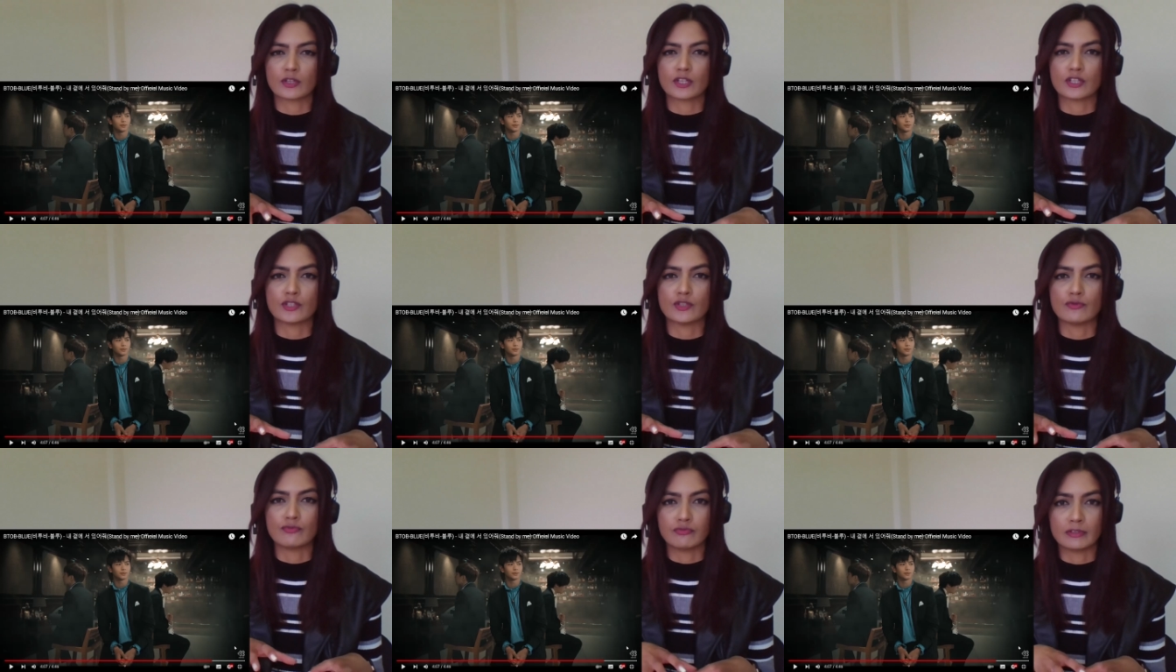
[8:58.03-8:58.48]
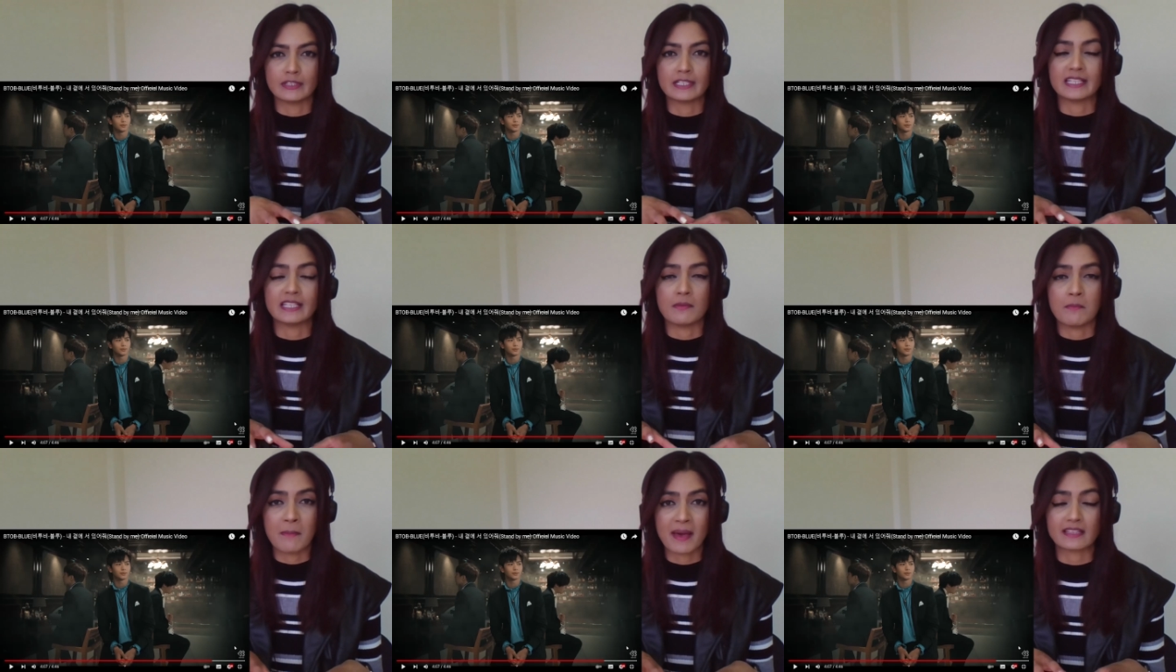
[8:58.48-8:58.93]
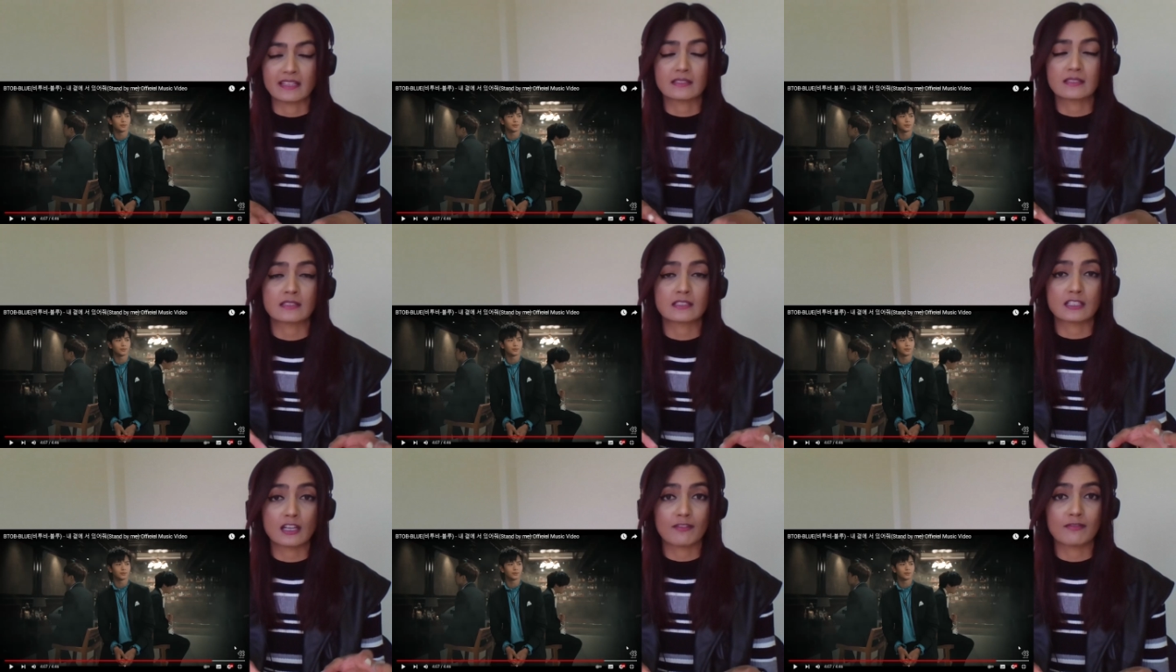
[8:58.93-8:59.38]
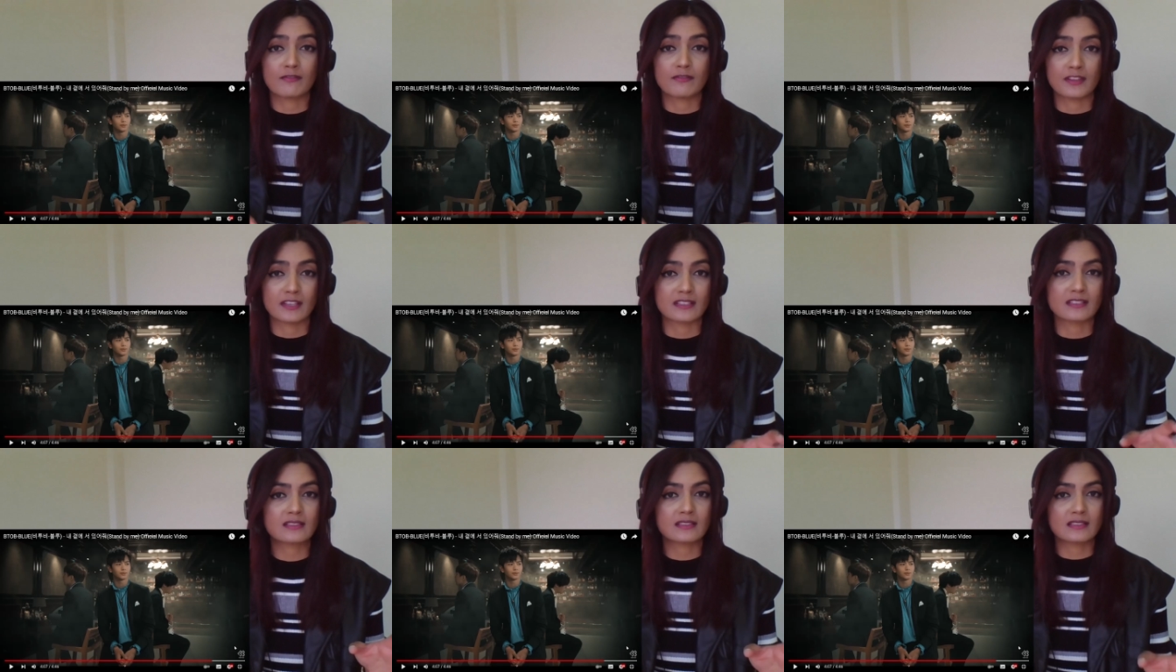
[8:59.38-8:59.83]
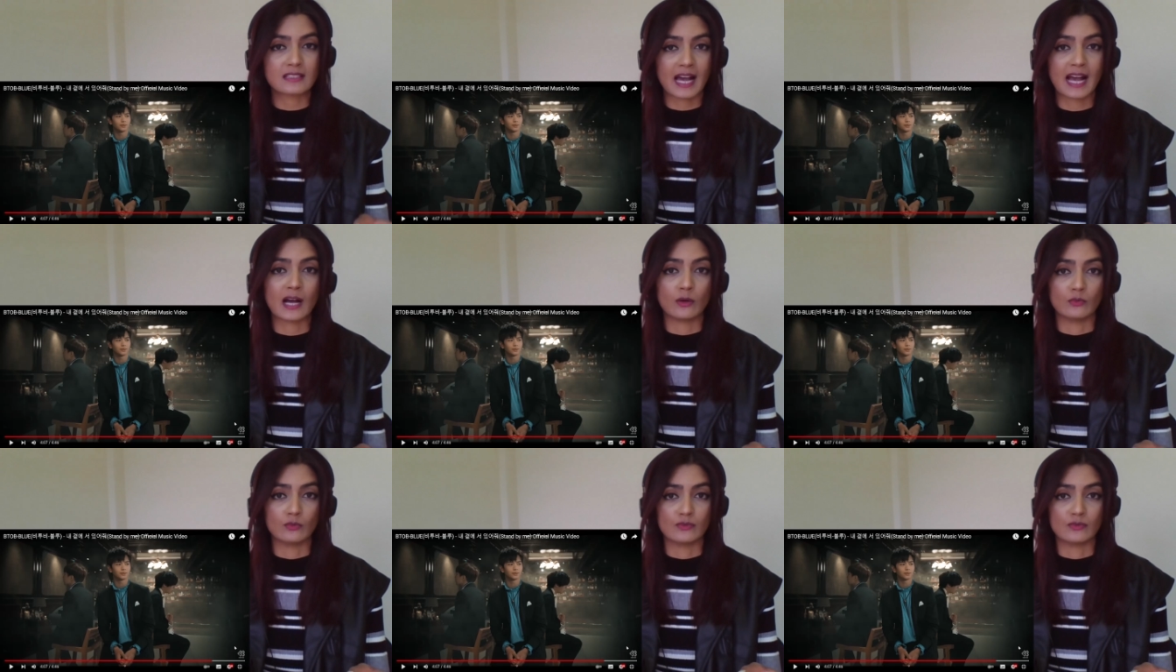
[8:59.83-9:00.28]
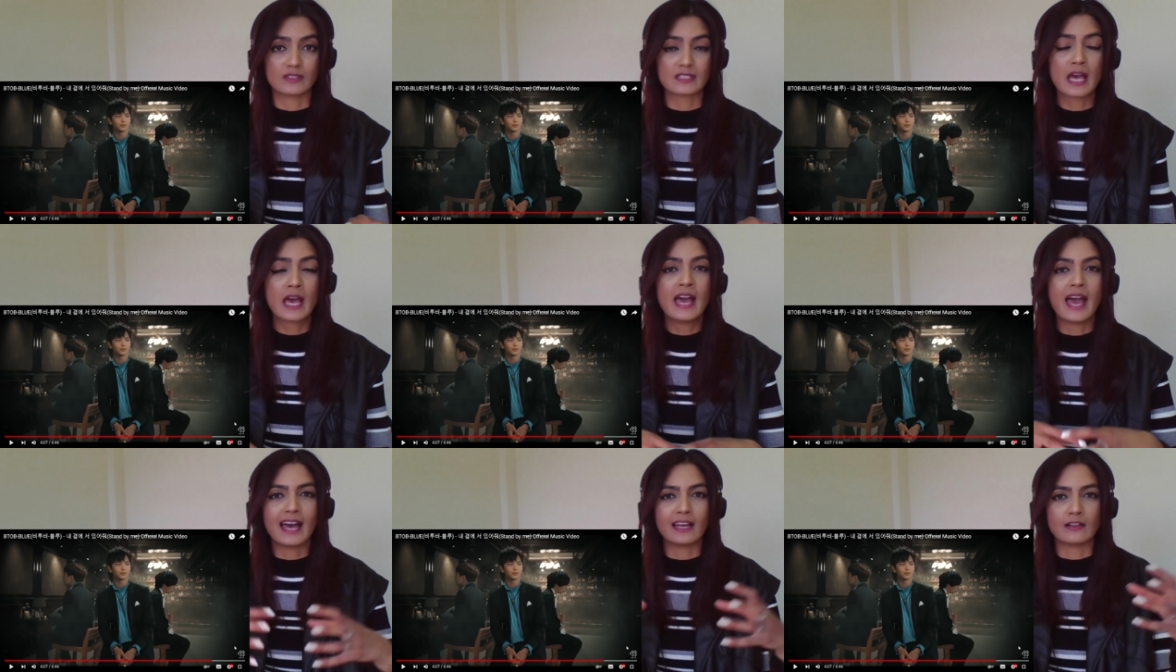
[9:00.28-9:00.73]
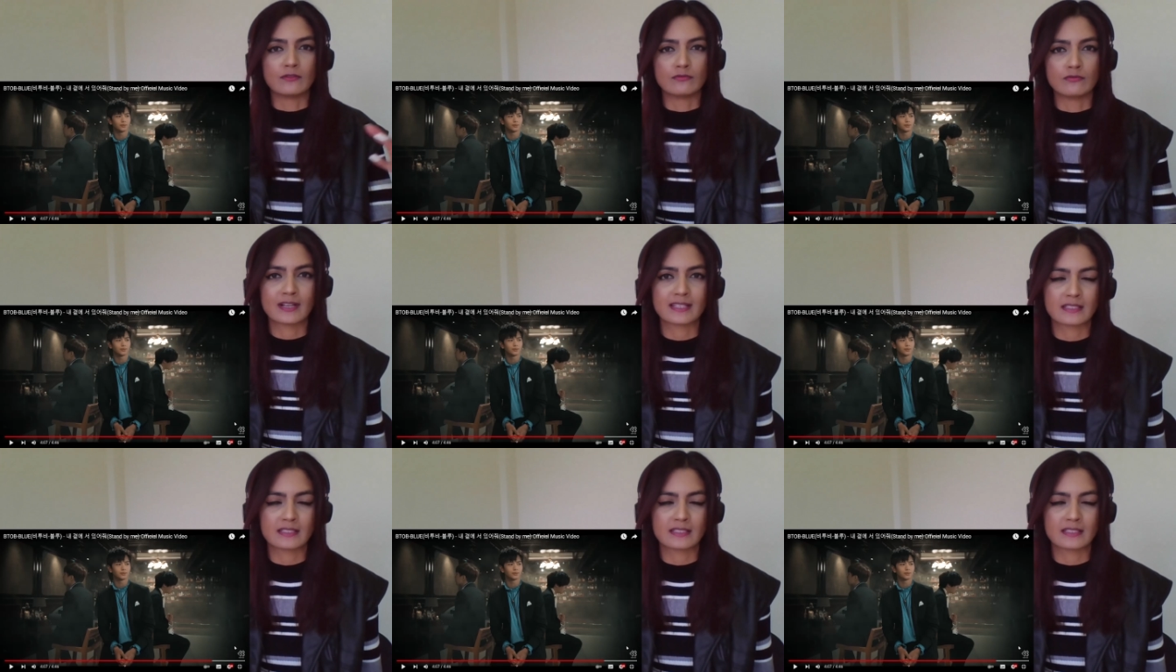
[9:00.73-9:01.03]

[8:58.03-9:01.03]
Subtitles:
I feel, can you really make stuff that sounds